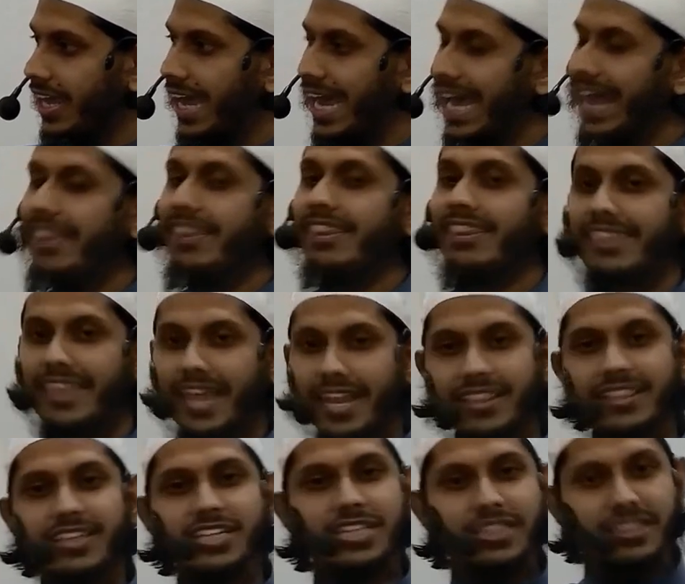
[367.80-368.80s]
And
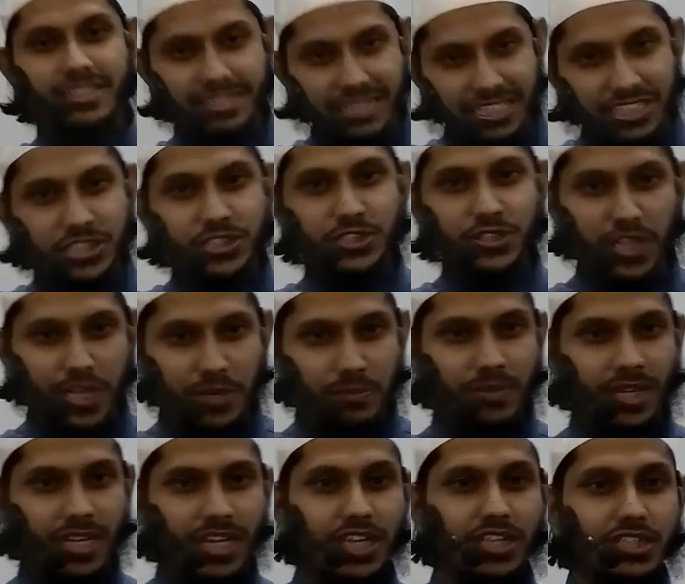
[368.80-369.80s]
then the dream
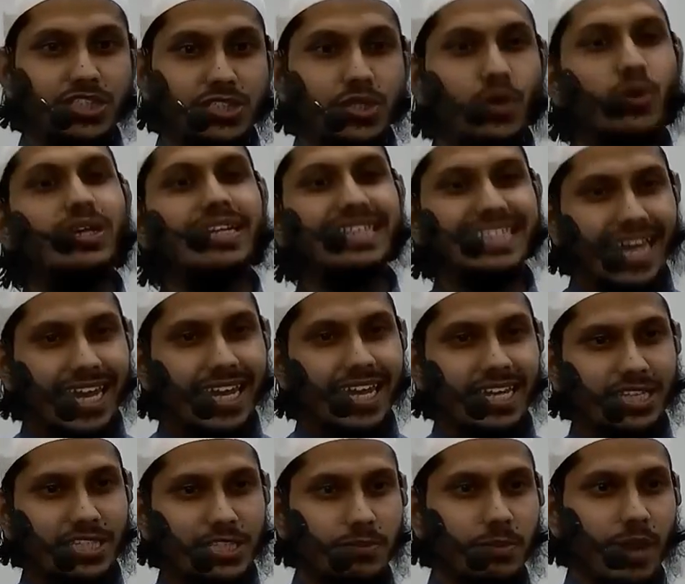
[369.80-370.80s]
that he saw
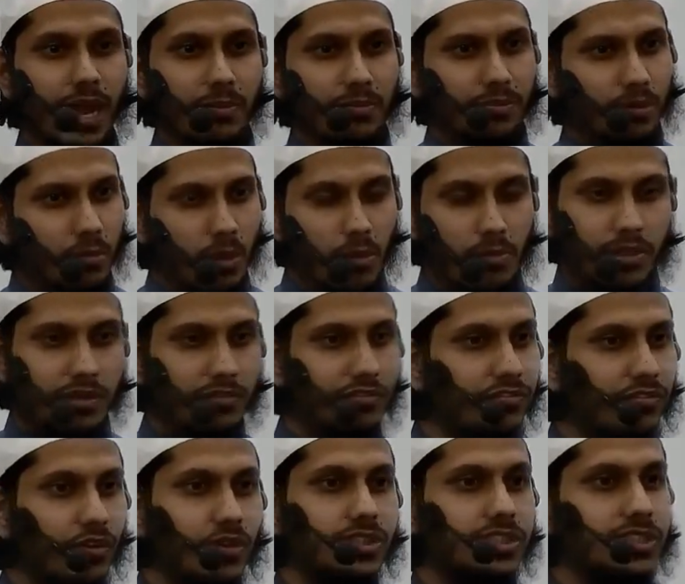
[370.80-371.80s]
decades back, probably
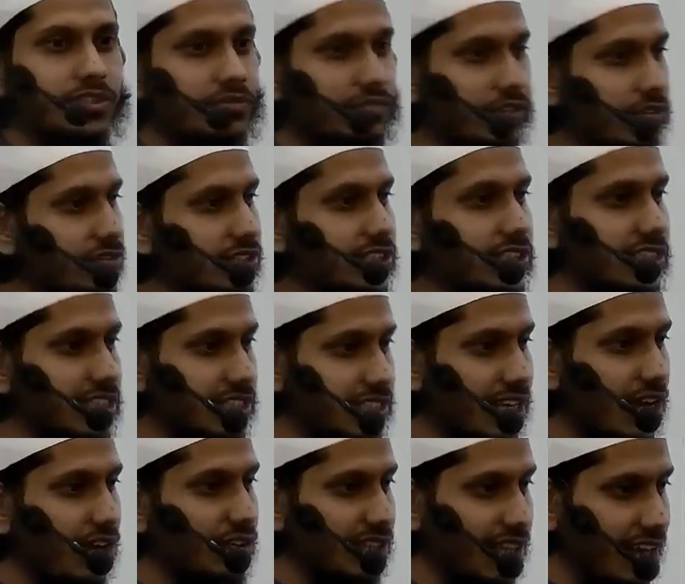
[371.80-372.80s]
40, 50 years
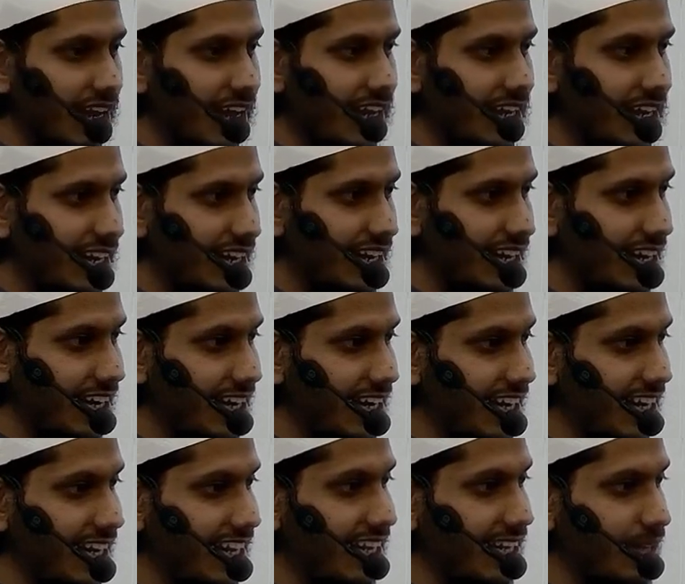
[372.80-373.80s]
down the line,
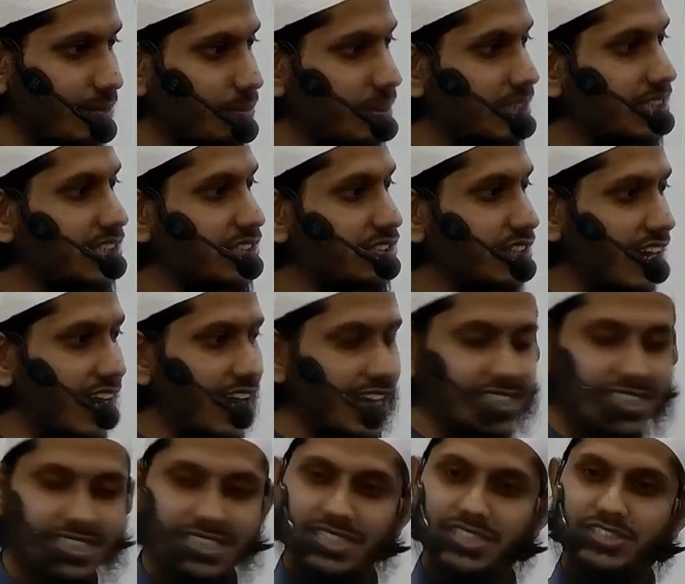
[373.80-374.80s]

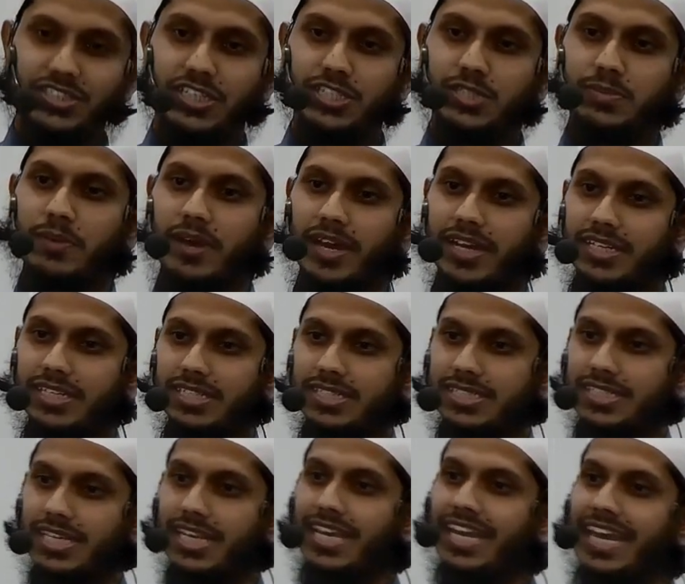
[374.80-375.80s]
materializes and
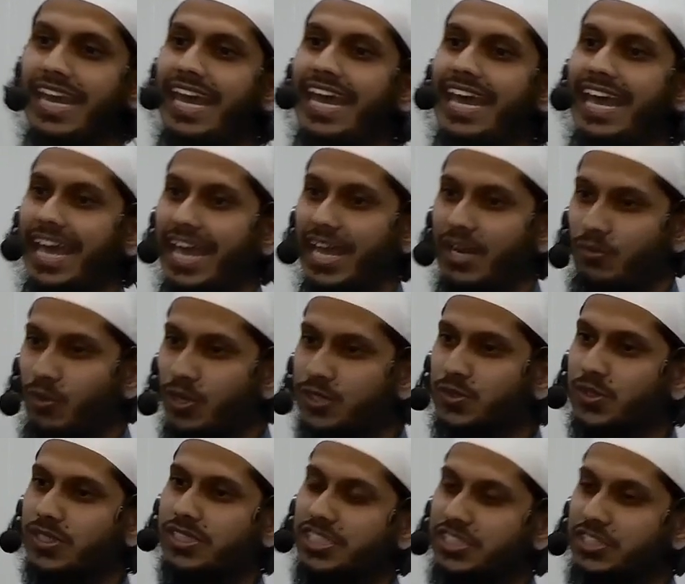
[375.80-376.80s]
transpires. And what
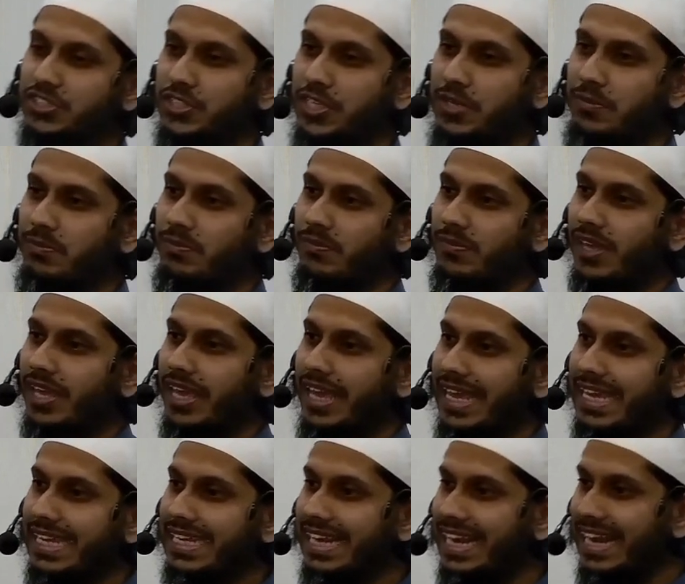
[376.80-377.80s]
was the
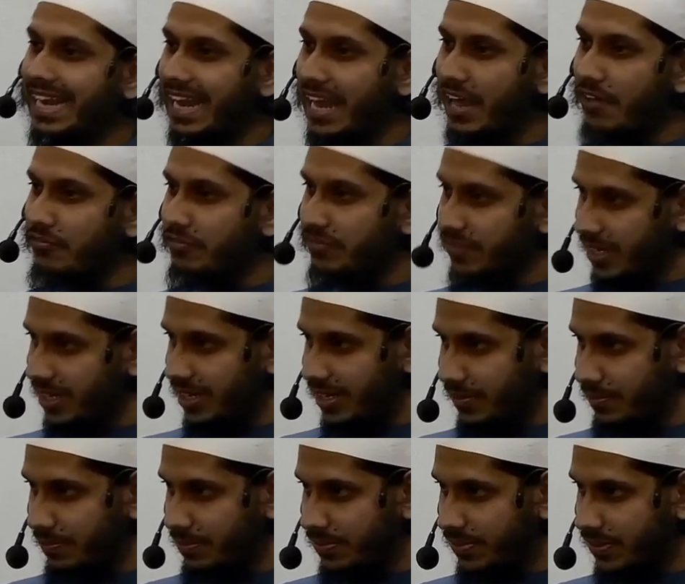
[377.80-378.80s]
dream?
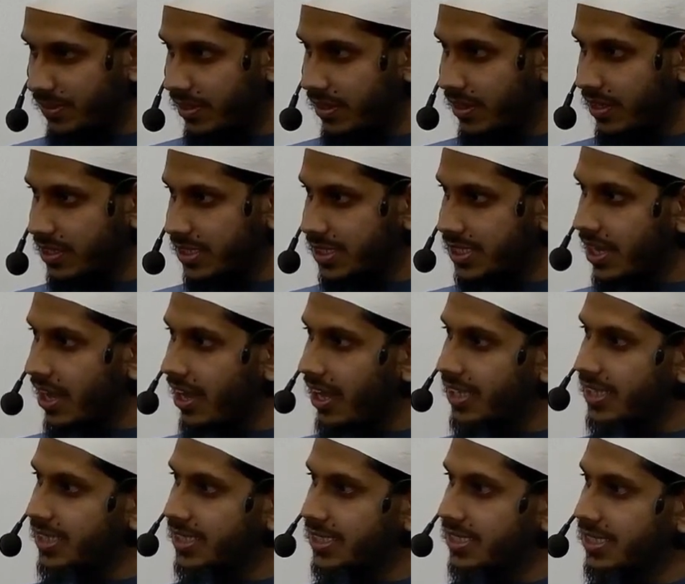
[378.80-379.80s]
11
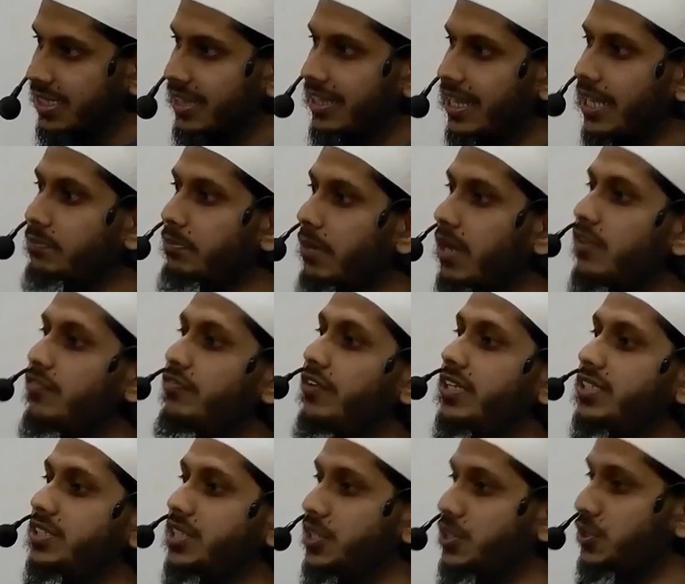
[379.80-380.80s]
stars that
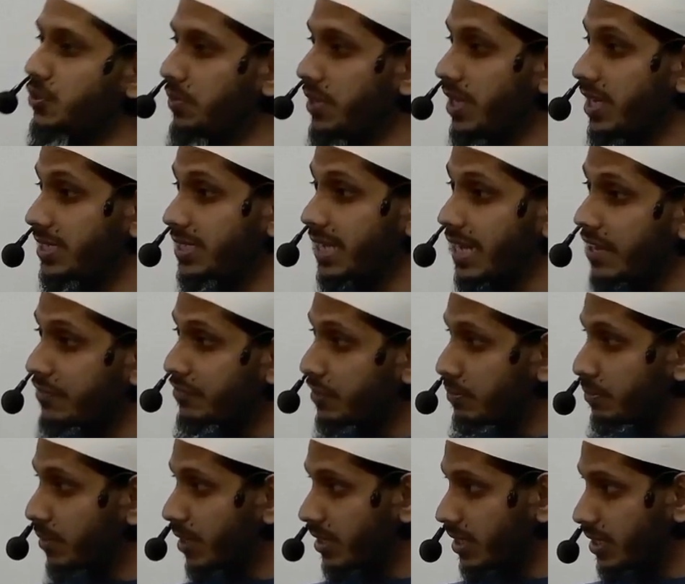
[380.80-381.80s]
manifested to be his
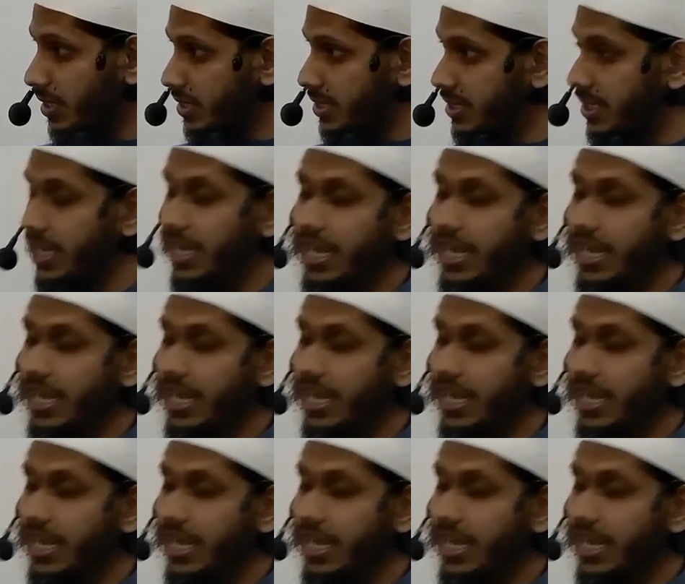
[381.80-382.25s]
11 brothers.